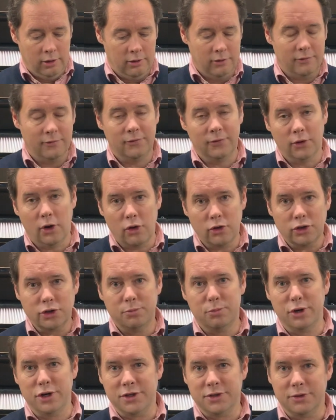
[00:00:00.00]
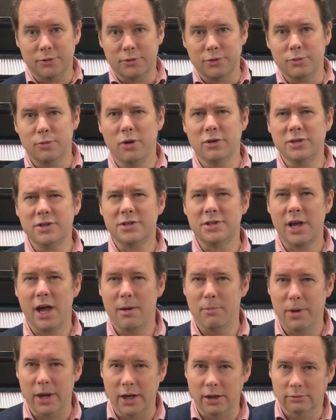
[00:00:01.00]
Flocked bristles, what does
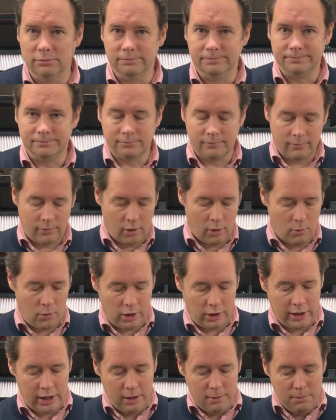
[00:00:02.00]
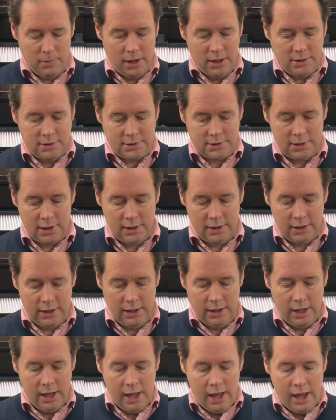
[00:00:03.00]
that mean? Well, it means that
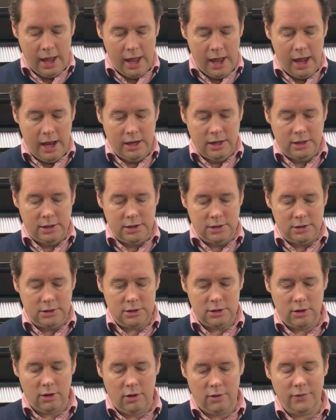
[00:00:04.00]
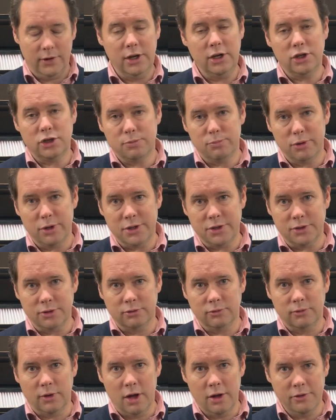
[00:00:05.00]
the end of each
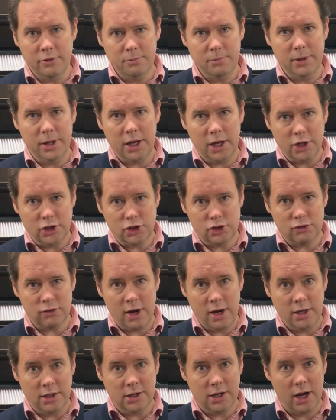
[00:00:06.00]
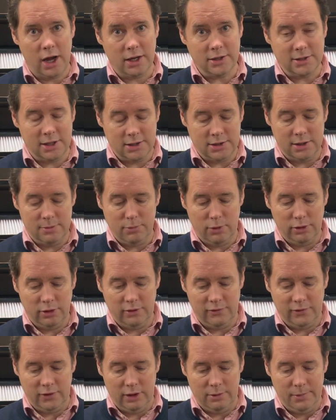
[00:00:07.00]
bristle, rather than being a straight cut as in
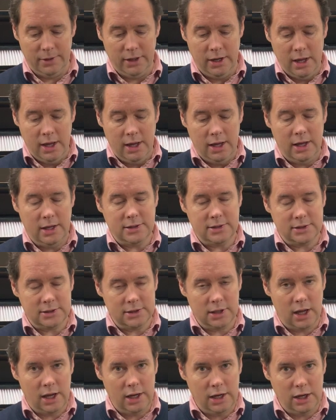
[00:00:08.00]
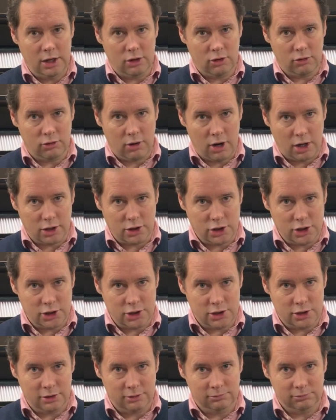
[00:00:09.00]
monofilament, is slightly
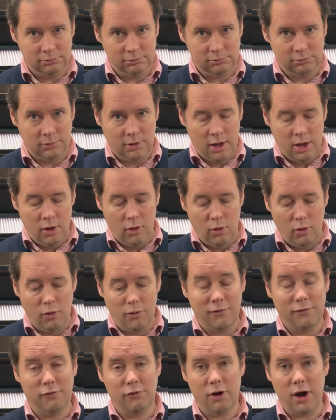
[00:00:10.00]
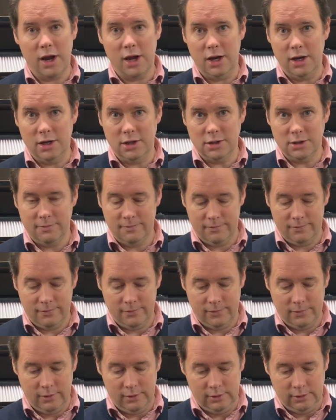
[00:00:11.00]
crushed or frayed.
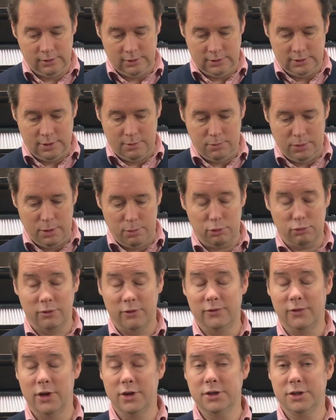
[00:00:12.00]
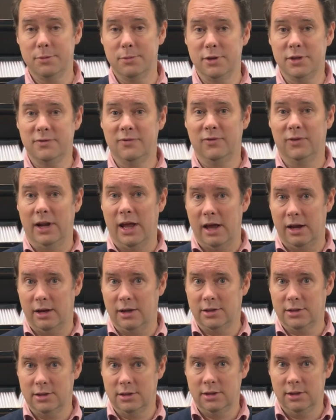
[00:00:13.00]
Some people refer to them as
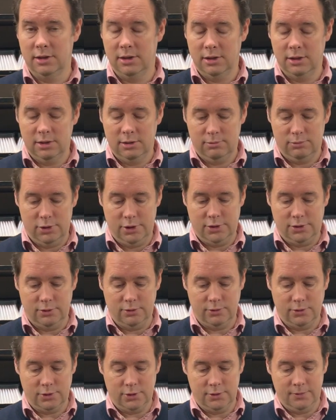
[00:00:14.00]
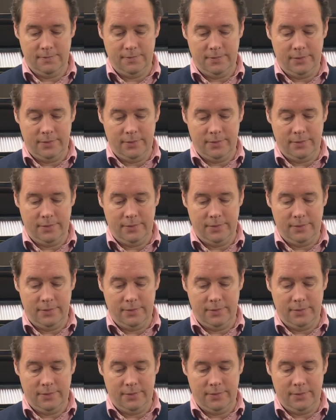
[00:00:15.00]
flagged bristles.